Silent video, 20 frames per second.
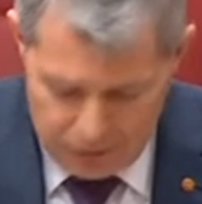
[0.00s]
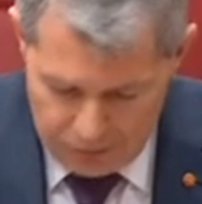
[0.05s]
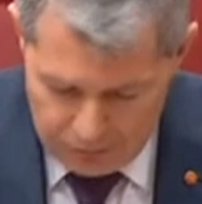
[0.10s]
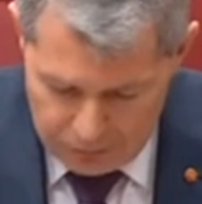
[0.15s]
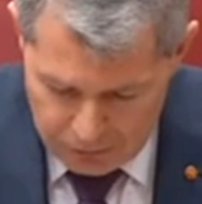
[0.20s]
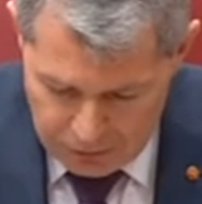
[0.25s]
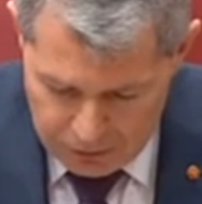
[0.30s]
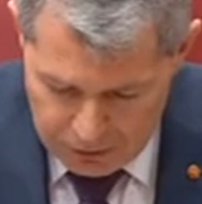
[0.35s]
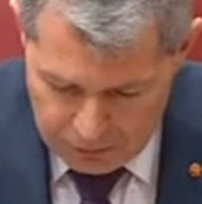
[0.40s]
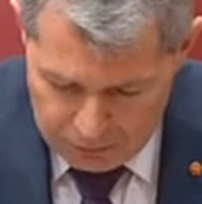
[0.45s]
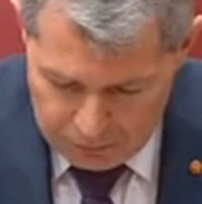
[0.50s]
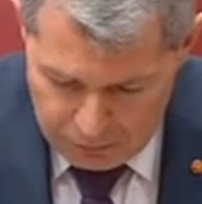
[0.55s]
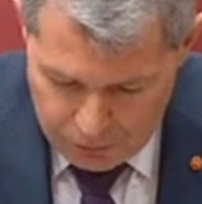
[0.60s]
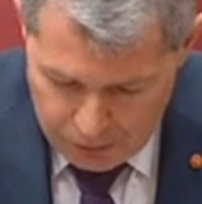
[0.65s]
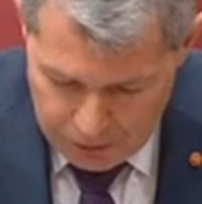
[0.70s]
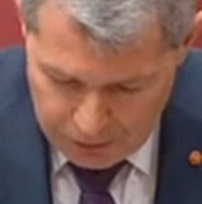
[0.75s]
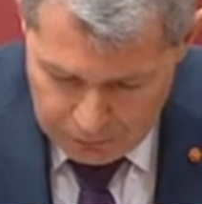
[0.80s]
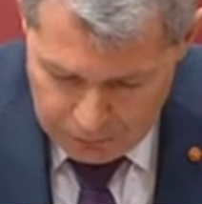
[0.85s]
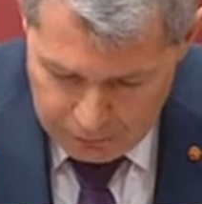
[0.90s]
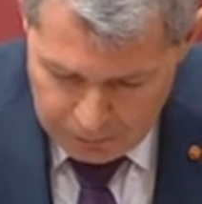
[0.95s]
very
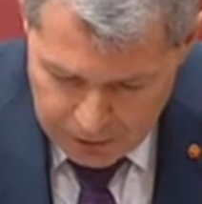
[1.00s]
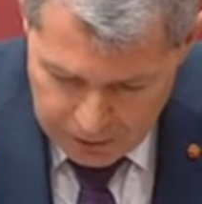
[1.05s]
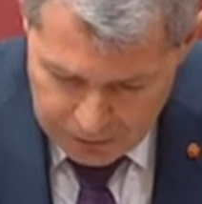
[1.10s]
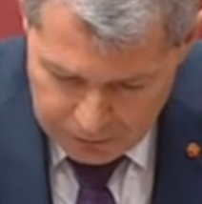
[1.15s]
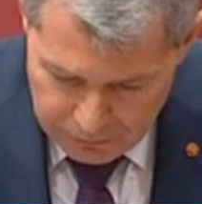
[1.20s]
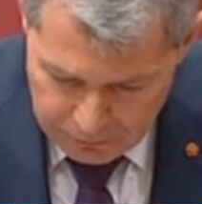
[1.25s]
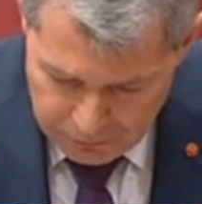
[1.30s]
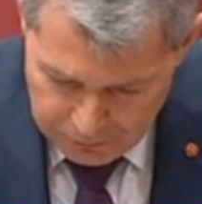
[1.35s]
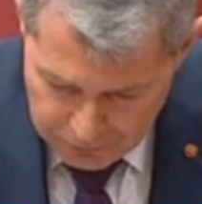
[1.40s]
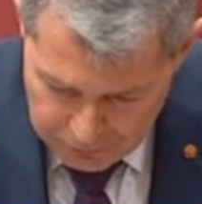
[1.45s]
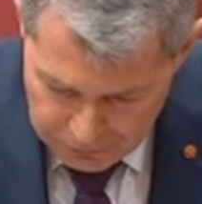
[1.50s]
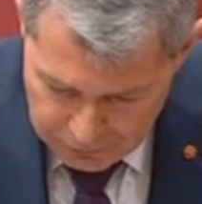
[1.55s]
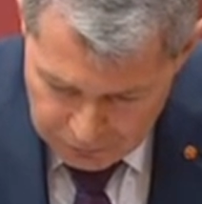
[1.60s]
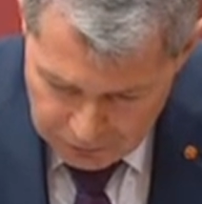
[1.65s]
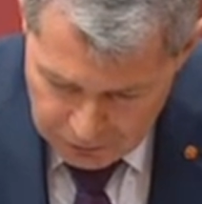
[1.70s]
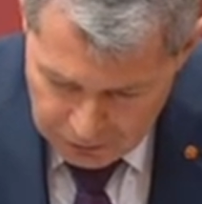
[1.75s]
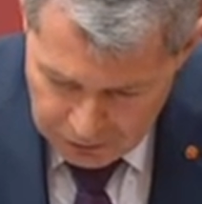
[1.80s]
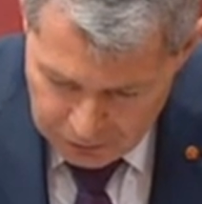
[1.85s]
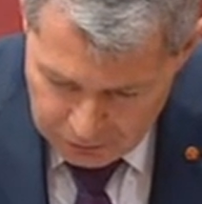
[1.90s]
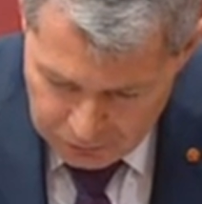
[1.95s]
proud of Mark that on this
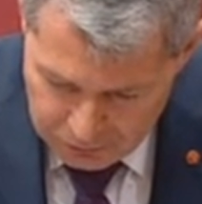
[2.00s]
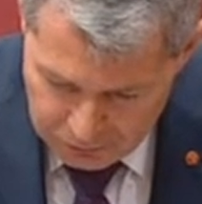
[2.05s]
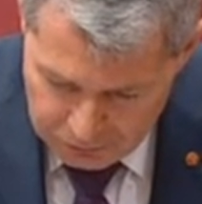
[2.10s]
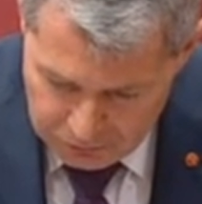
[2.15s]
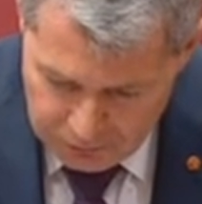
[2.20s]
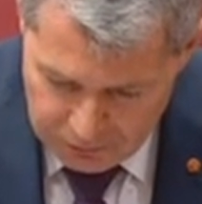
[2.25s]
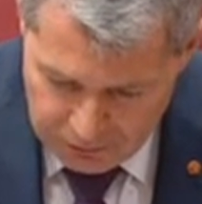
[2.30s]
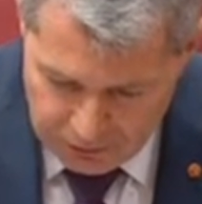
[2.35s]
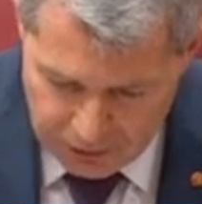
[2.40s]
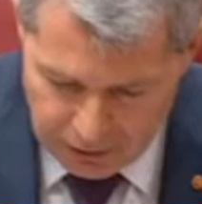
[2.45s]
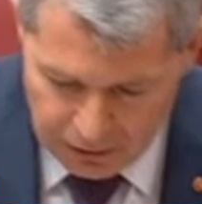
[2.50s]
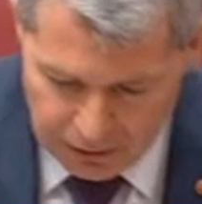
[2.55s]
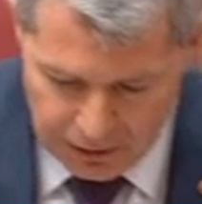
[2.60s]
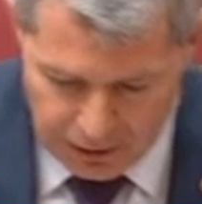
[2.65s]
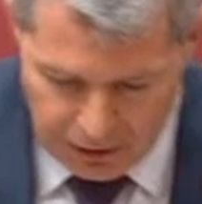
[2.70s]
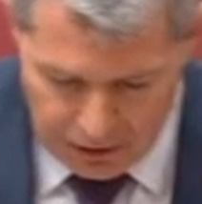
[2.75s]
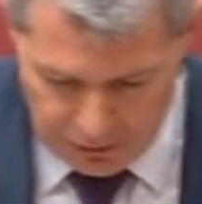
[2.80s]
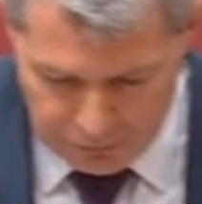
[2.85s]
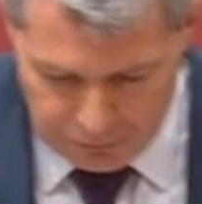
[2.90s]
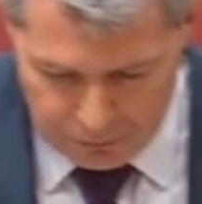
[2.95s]
occasion
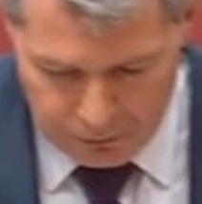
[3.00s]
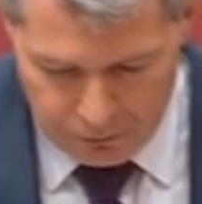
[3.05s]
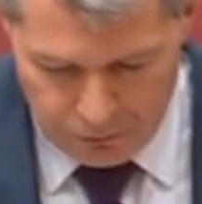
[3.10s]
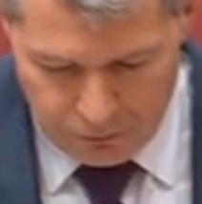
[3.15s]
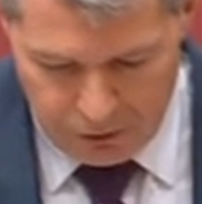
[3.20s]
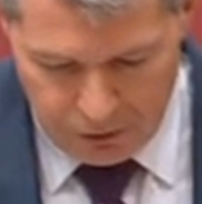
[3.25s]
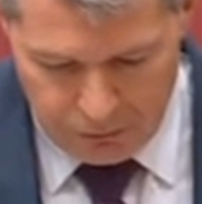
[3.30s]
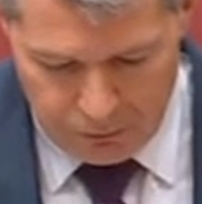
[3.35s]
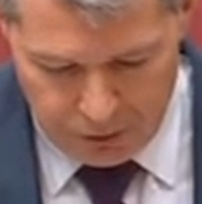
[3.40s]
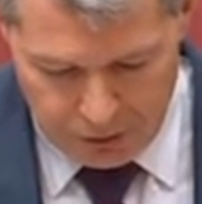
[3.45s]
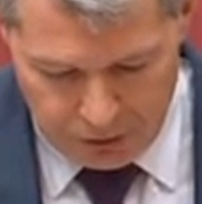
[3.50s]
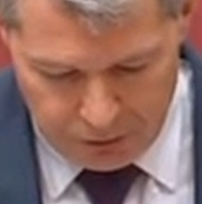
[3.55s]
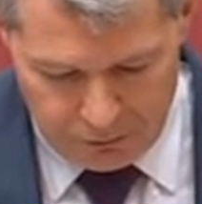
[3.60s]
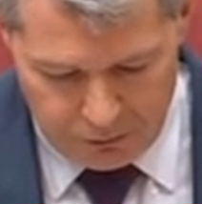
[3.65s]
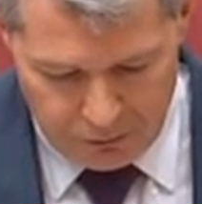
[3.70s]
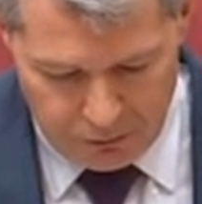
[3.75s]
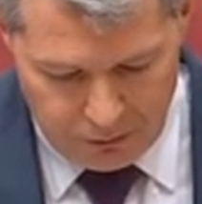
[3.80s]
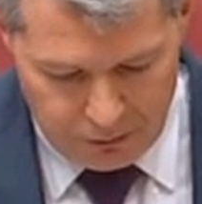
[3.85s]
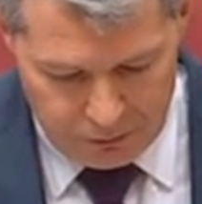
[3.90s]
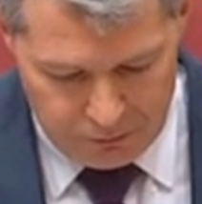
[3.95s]
he has been
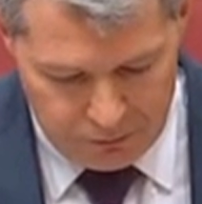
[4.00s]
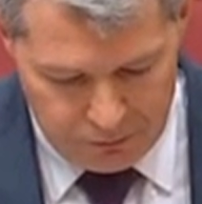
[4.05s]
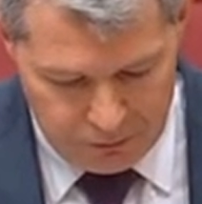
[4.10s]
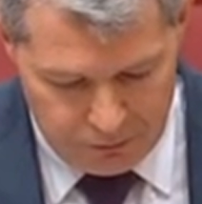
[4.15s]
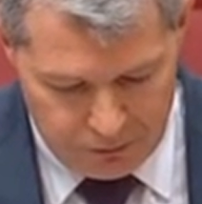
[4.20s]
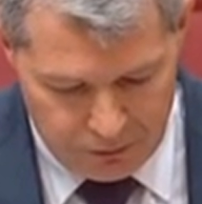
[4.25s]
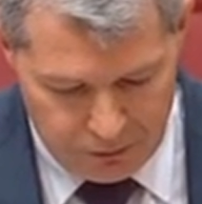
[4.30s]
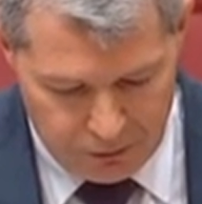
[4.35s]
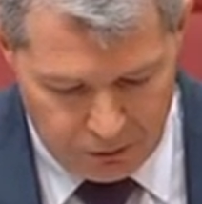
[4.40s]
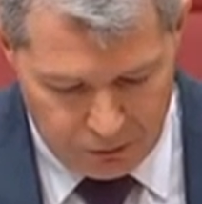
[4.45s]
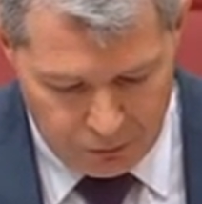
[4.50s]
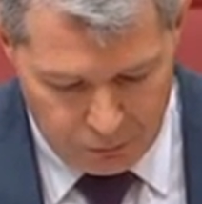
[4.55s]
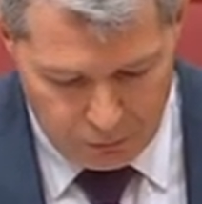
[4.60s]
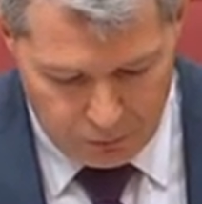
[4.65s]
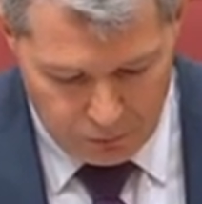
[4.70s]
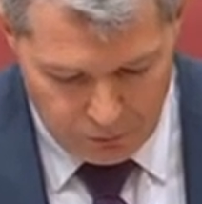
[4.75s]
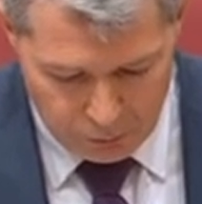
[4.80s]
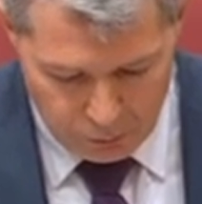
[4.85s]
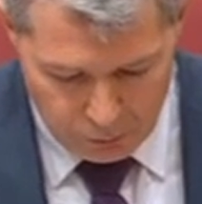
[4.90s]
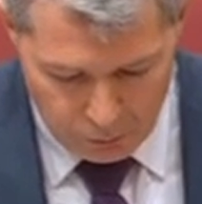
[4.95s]
recognised
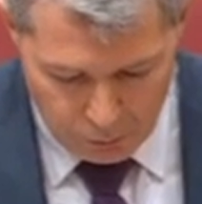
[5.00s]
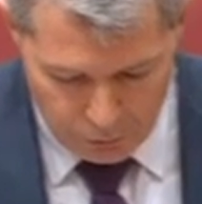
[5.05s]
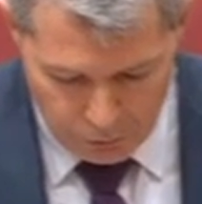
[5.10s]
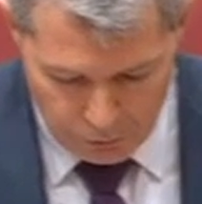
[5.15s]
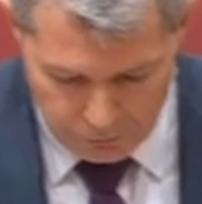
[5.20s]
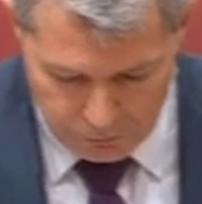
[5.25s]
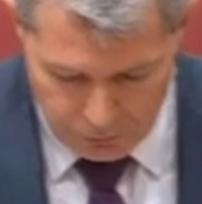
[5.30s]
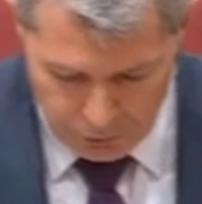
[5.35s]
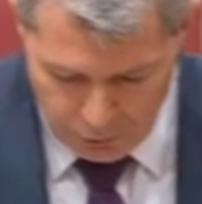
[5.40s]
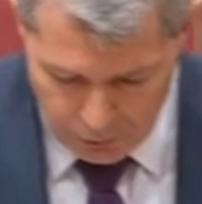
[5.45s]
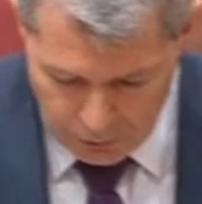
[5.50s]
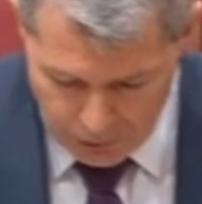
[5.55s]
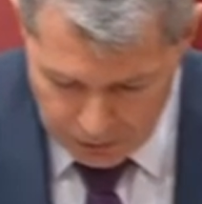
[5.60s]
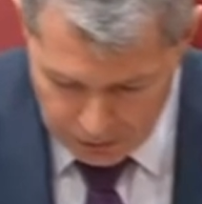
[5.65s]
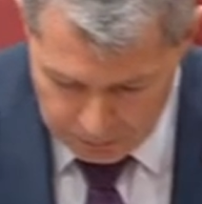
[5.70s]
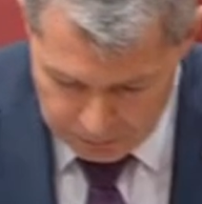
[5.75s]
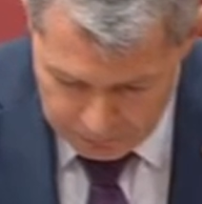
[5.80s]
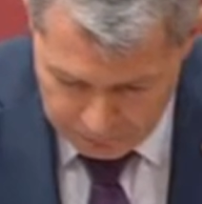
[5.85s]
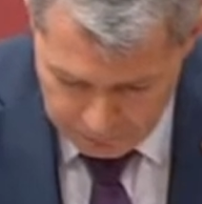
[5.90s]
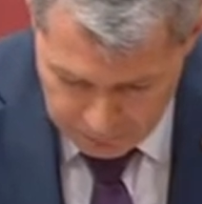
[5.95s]
with the award of an
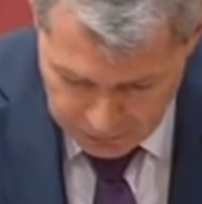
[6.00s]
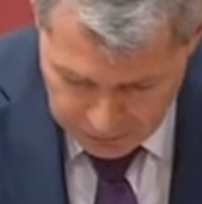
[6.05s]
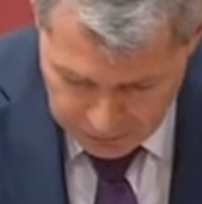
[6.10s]
OAM.